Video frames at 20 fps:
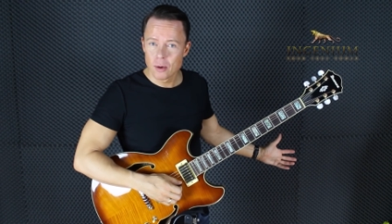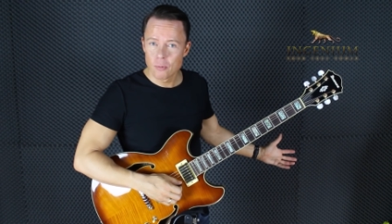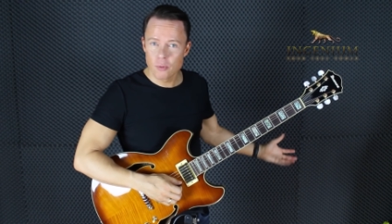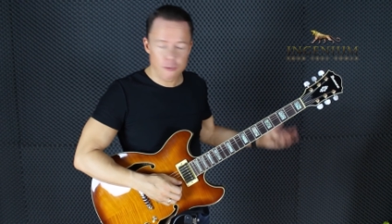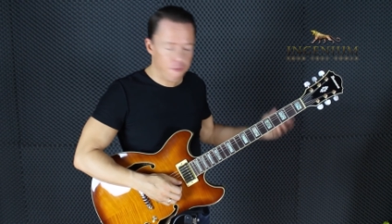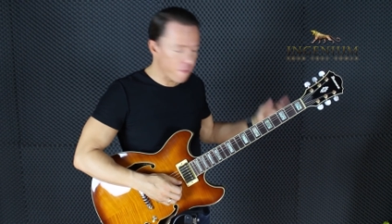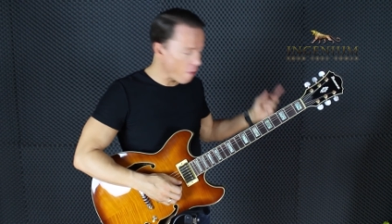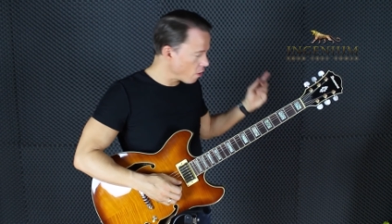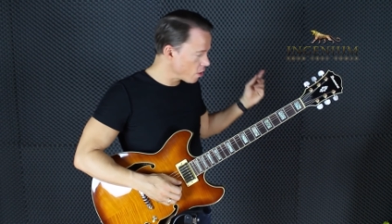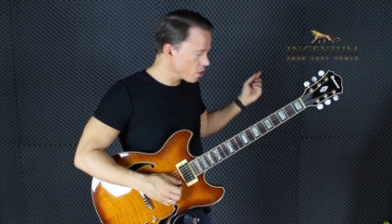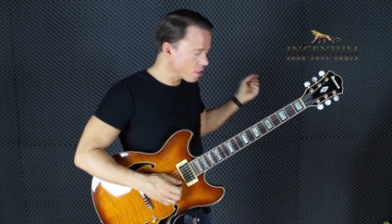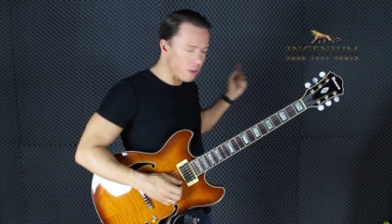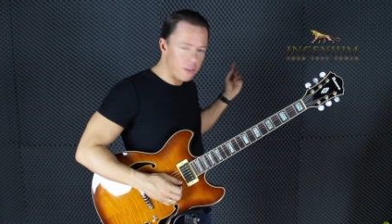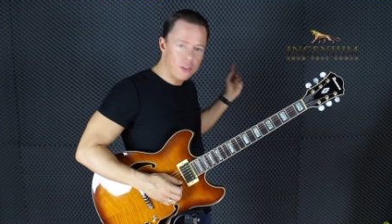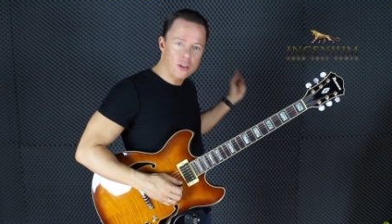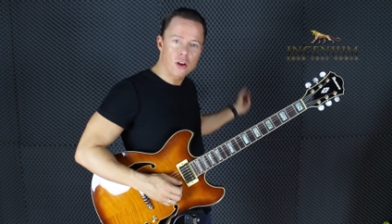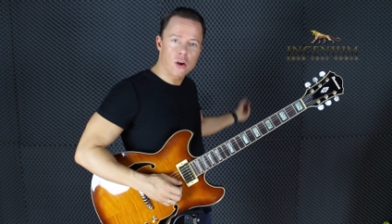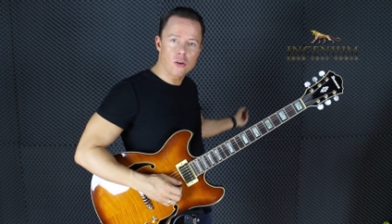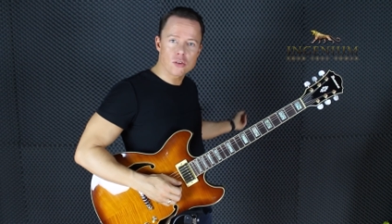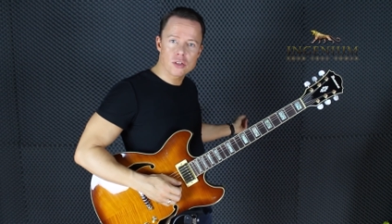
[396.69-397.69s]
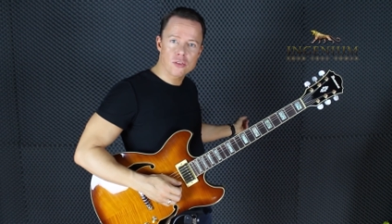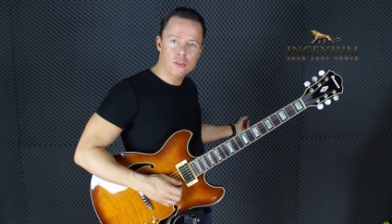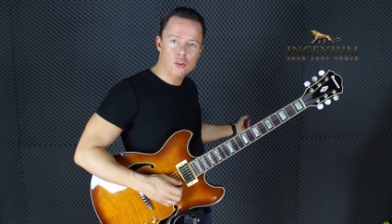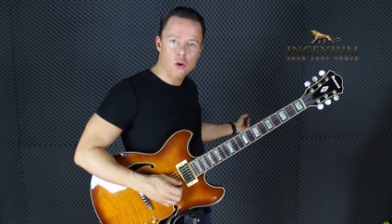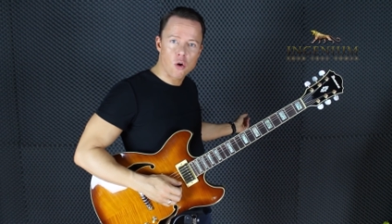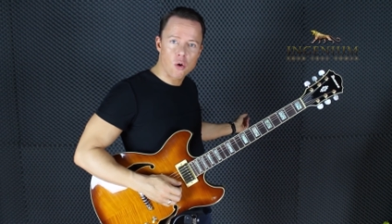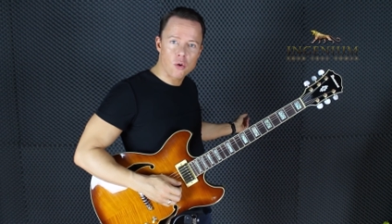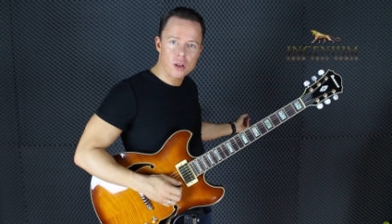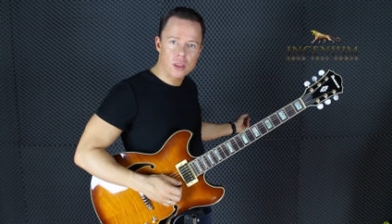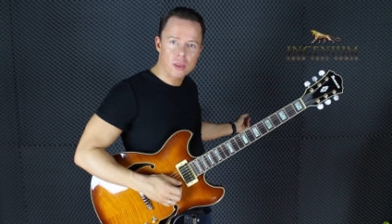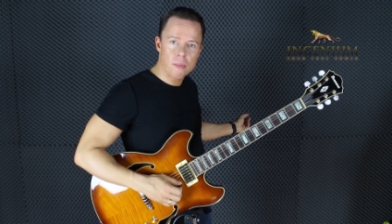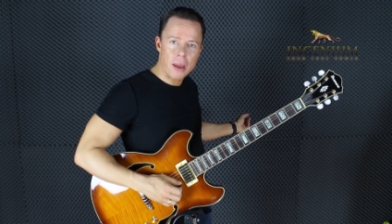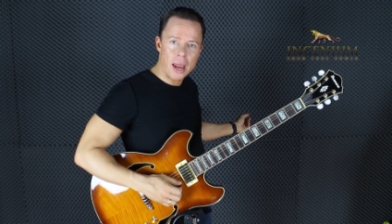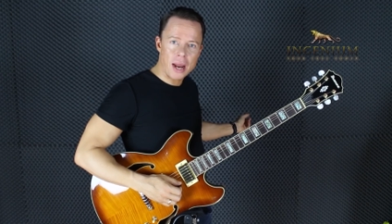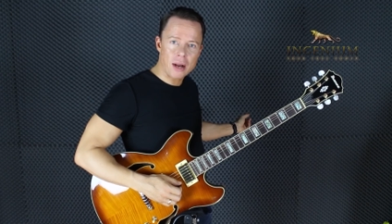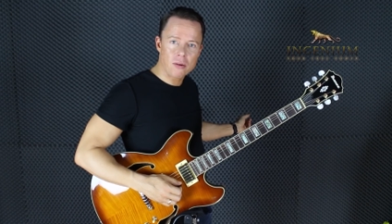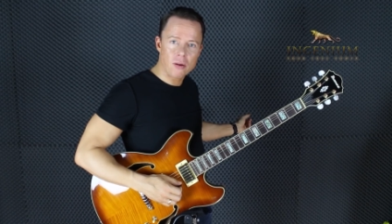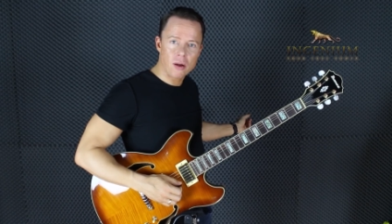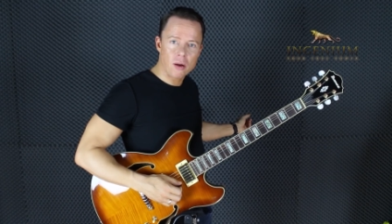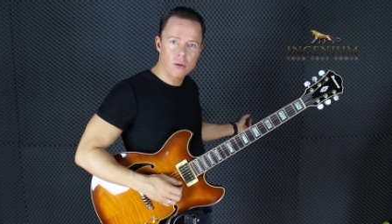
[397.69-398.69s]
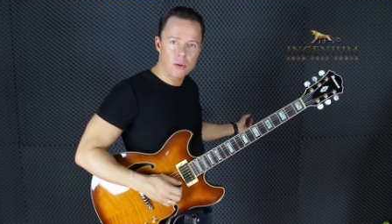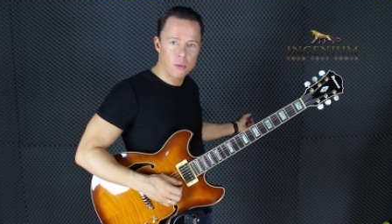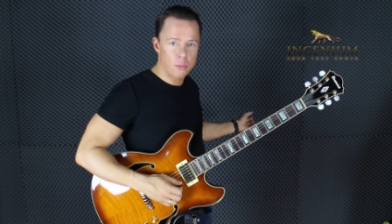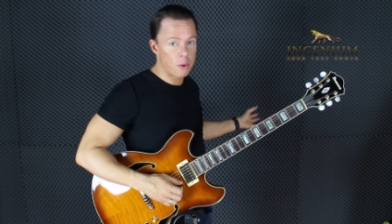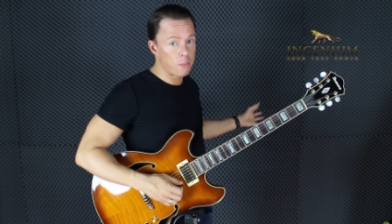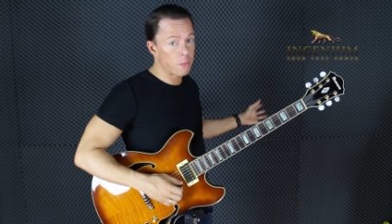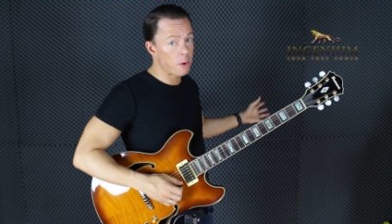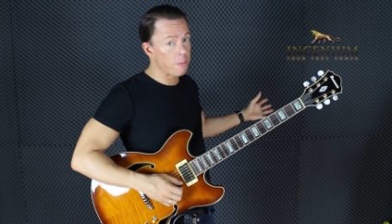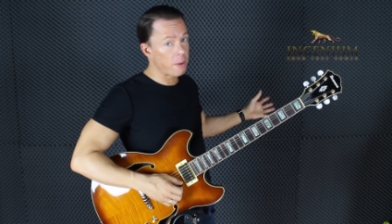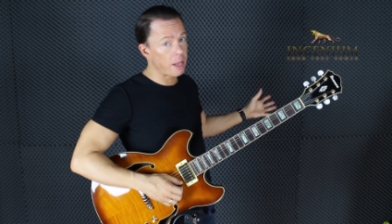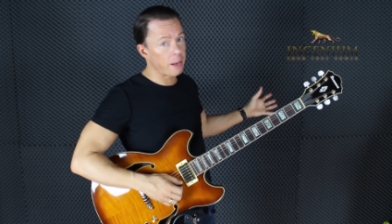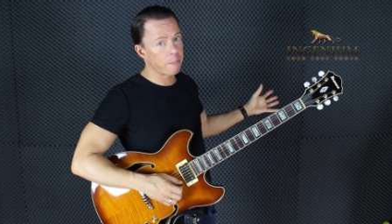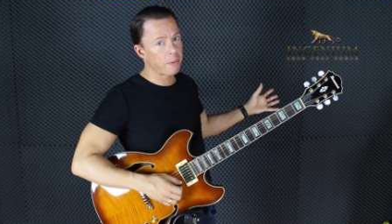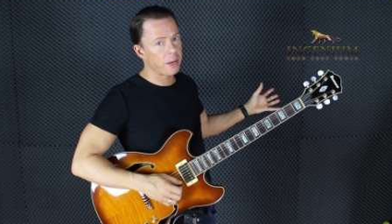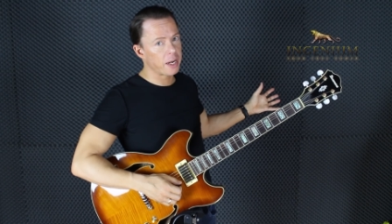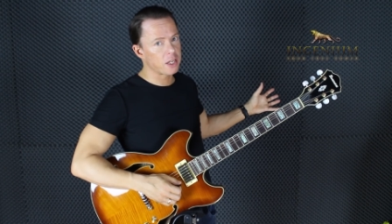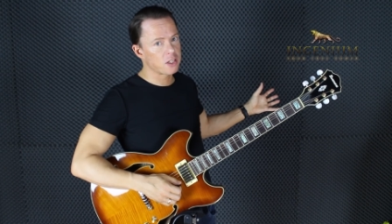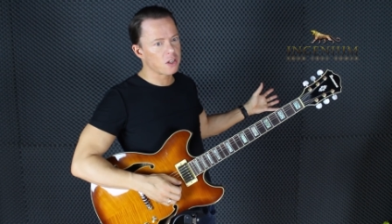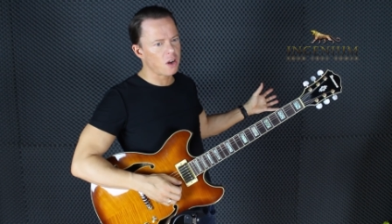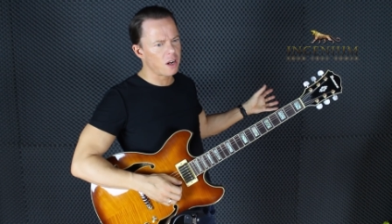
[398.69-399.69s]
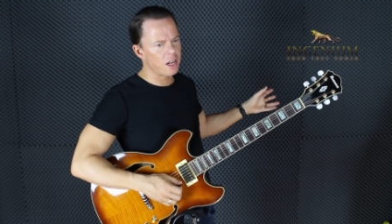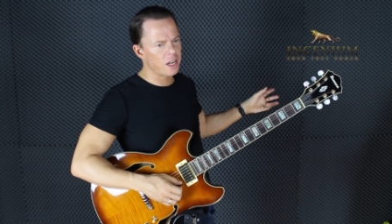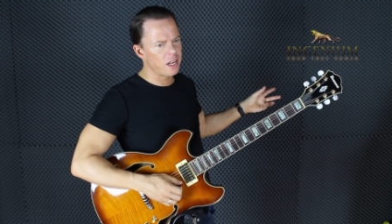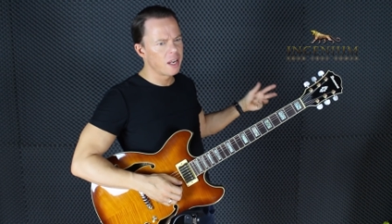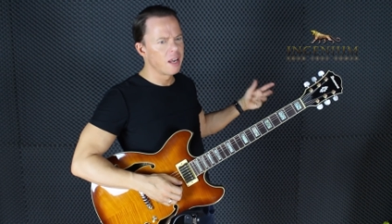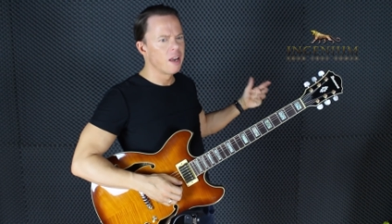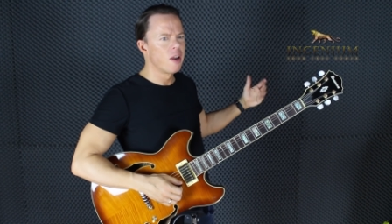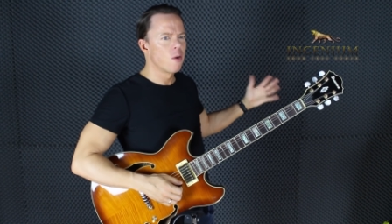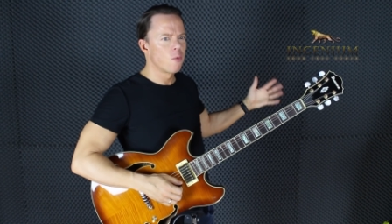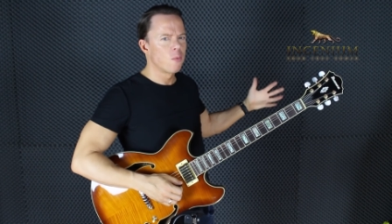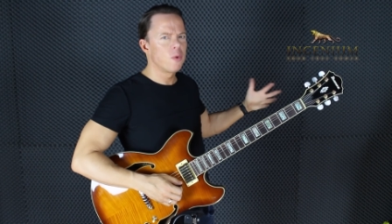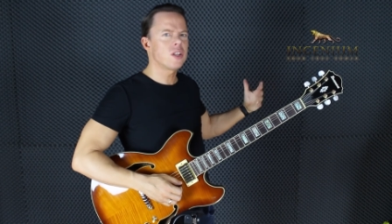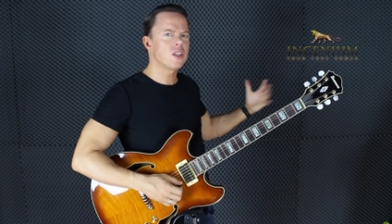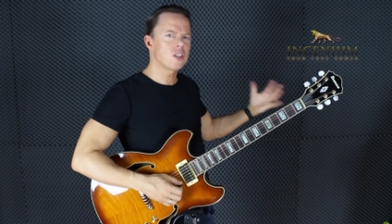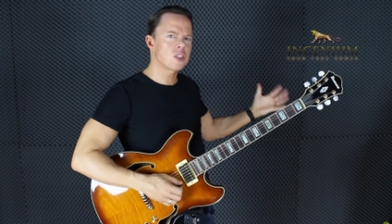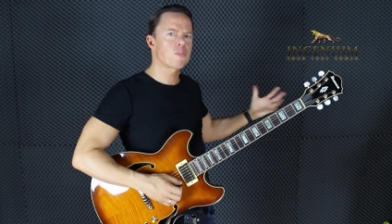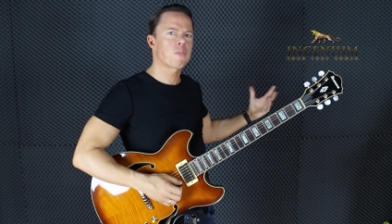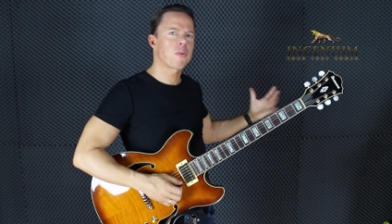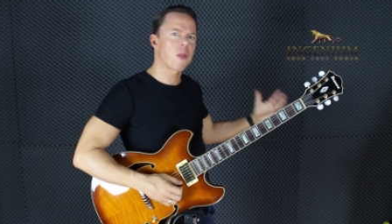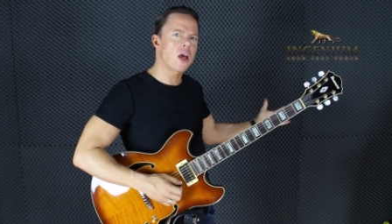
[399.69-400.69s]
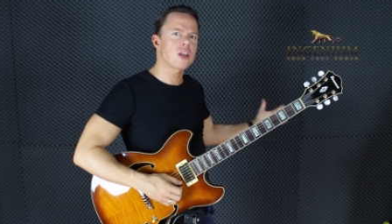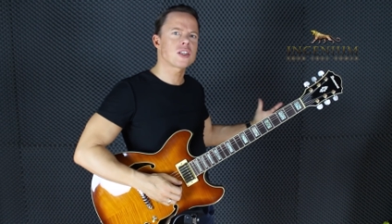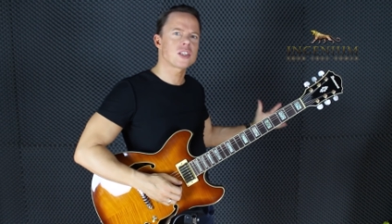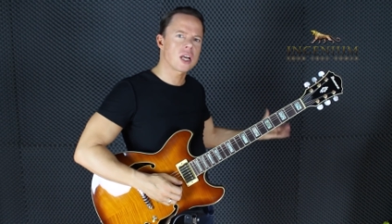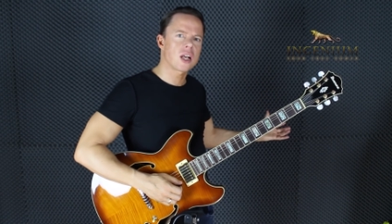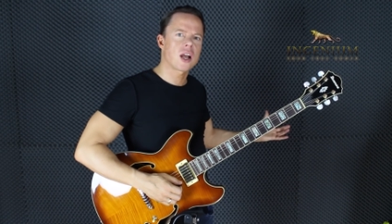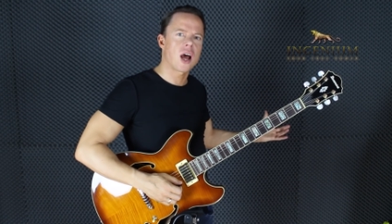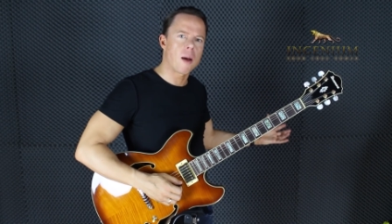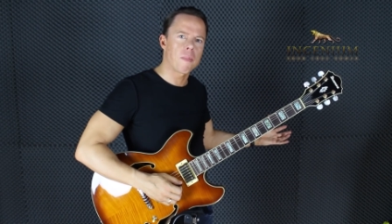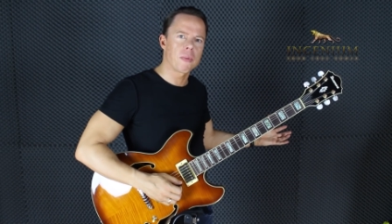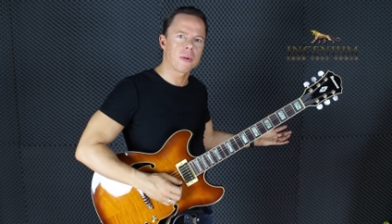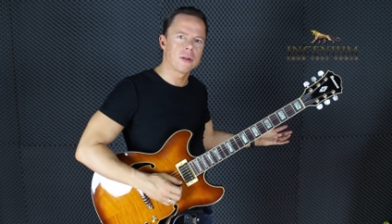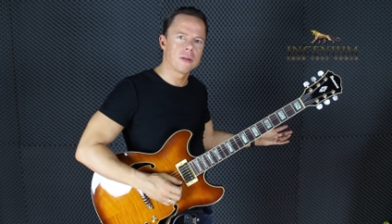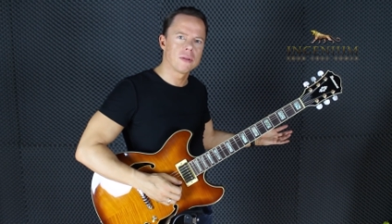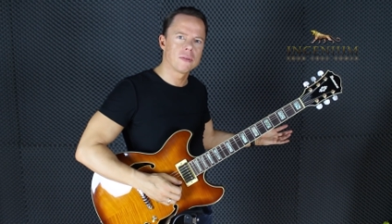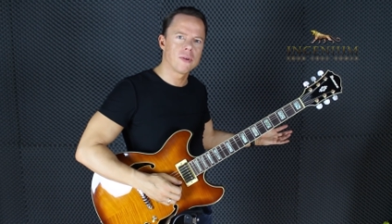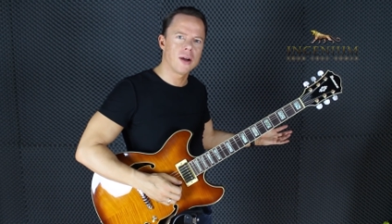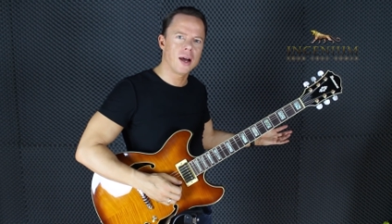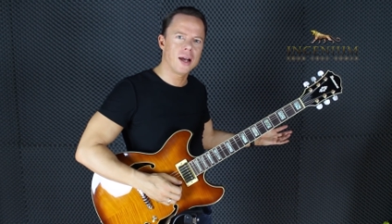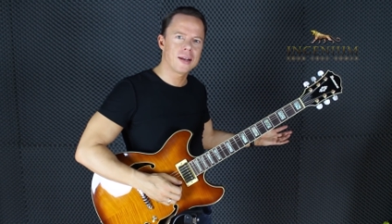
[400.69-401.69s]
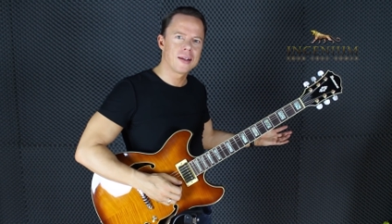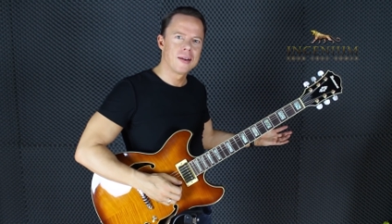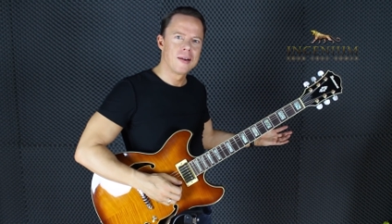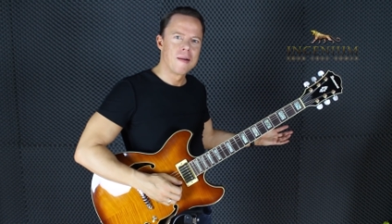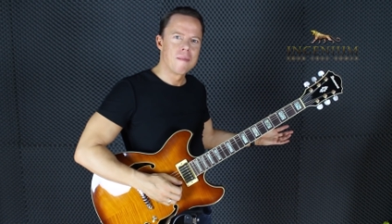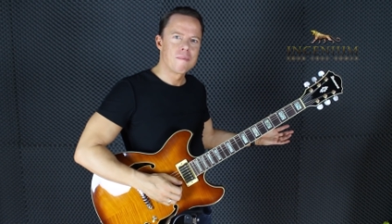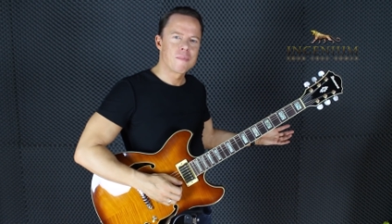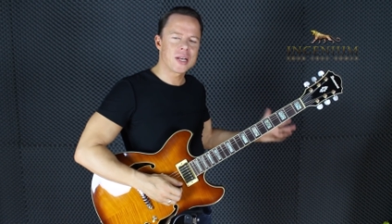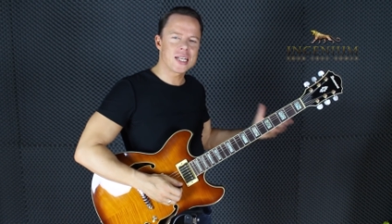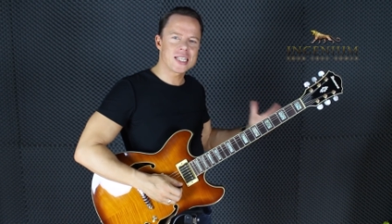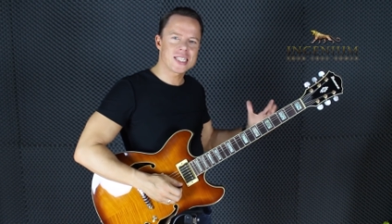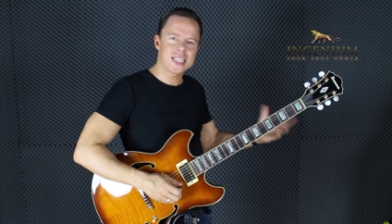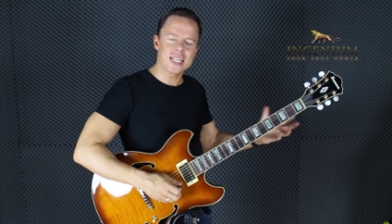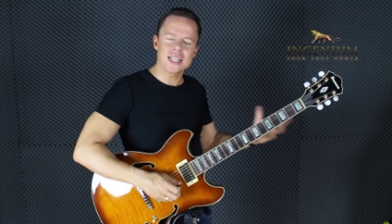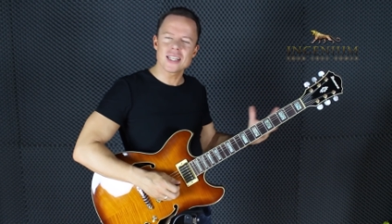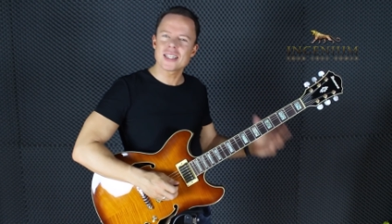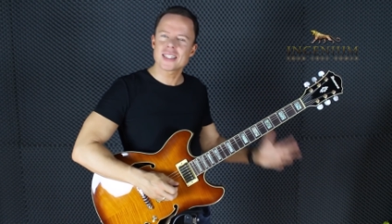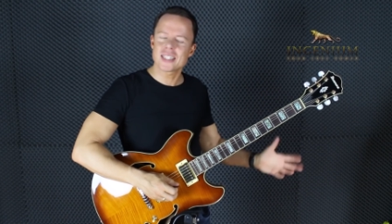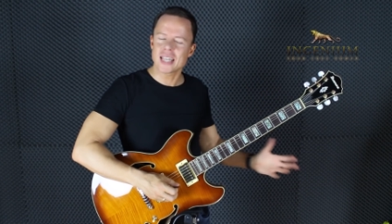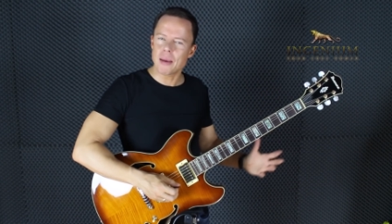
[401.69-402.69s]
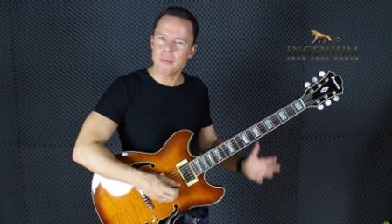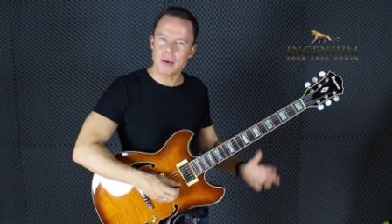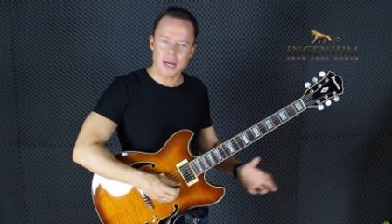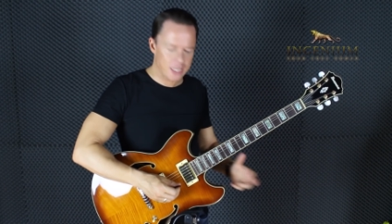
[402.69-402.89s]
We focus on the notes of the chord in the background, and when we're playing pentatonic, we just plus a couple, right? But it's still the same